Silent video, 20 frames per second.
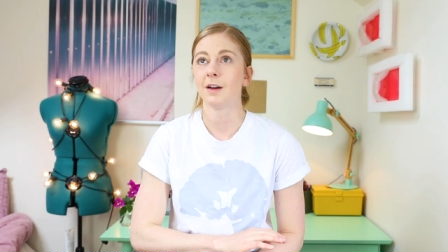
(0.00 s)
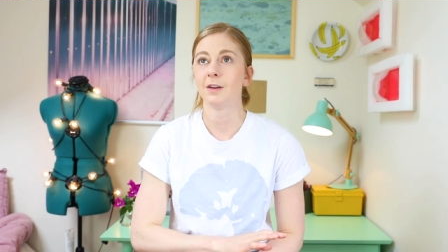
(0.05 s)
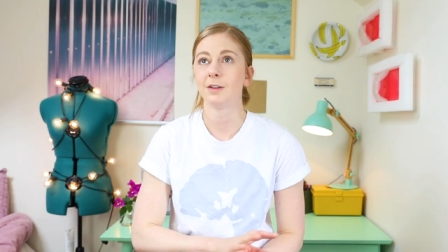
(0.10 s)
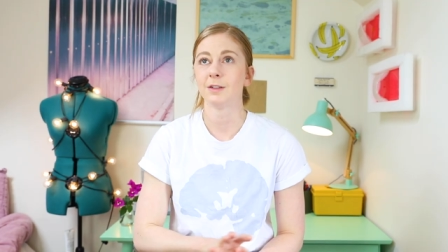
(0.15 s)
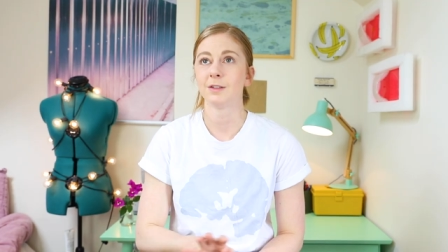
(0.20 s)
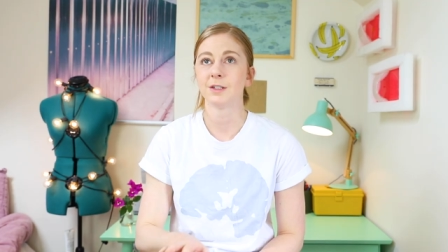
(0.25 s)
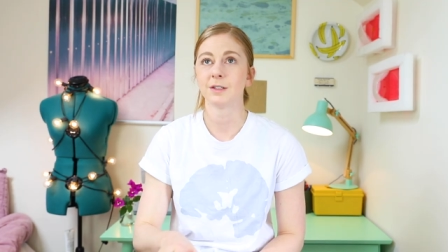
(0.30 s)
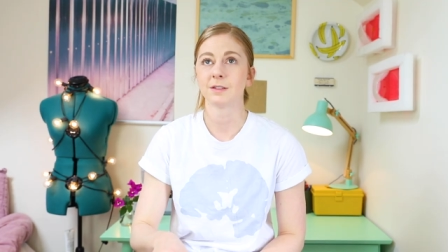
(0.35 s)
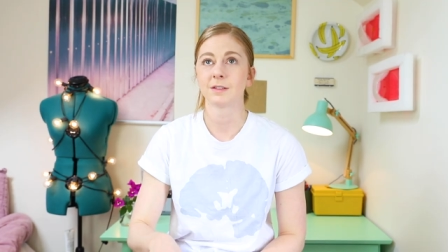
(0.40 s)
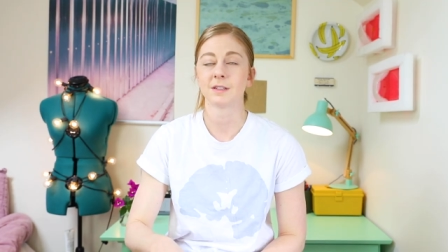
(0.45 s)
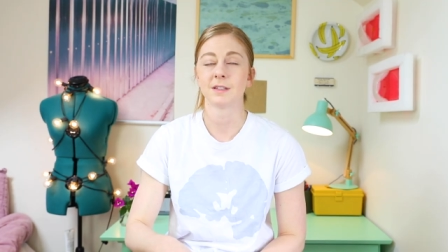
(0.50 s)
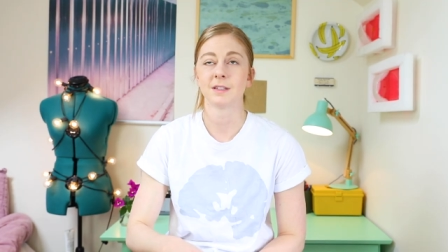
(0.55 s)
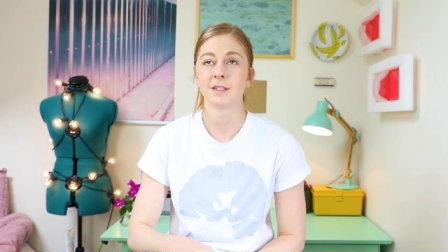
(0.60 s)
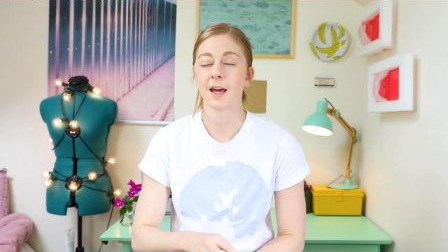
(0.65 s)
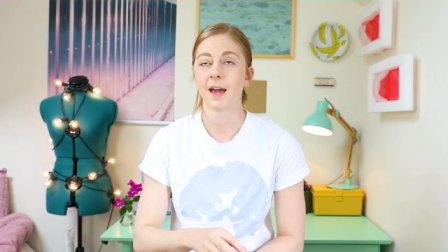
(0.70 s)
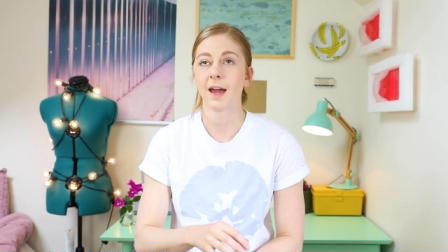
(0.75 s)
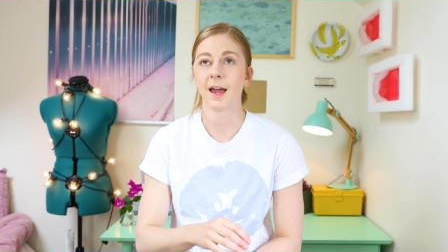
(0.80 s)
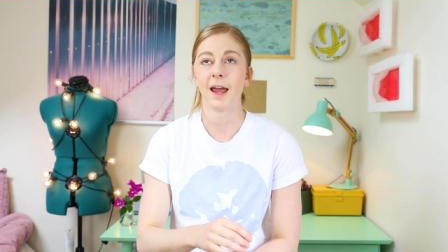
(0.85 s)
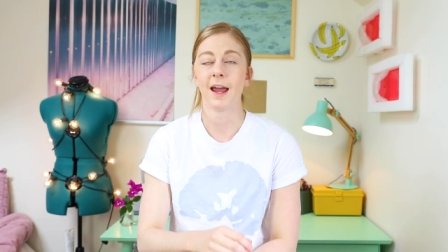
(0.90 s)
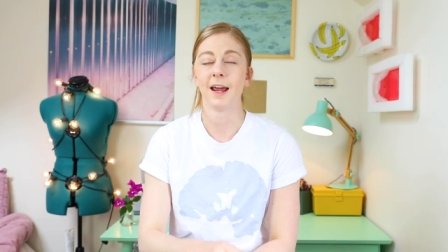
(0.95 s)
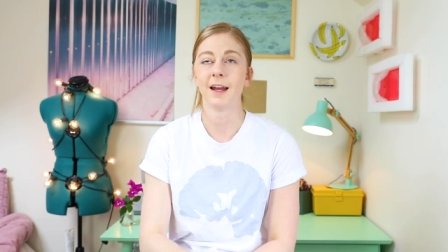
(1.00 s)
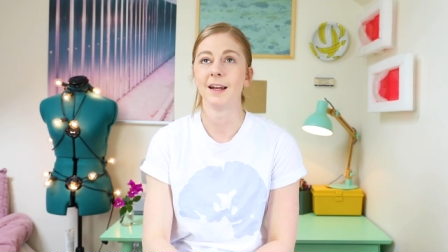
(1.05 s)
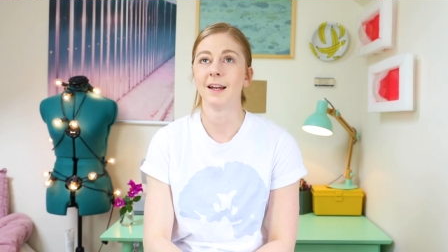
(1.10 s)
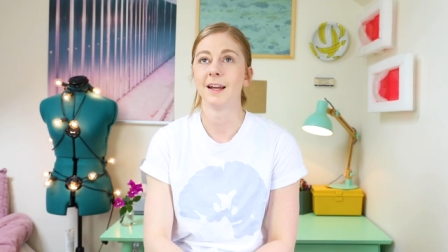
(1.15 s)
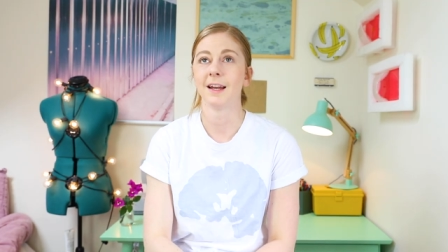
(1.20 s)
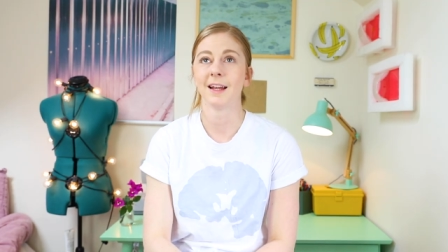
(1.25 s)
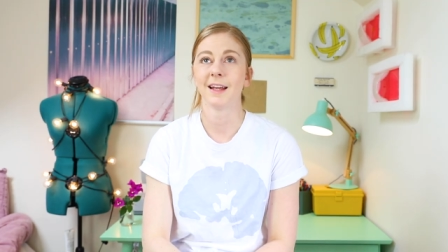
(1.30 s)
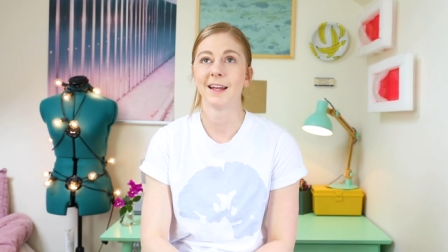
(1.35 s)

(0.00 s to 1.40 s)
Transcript: All jokes aside,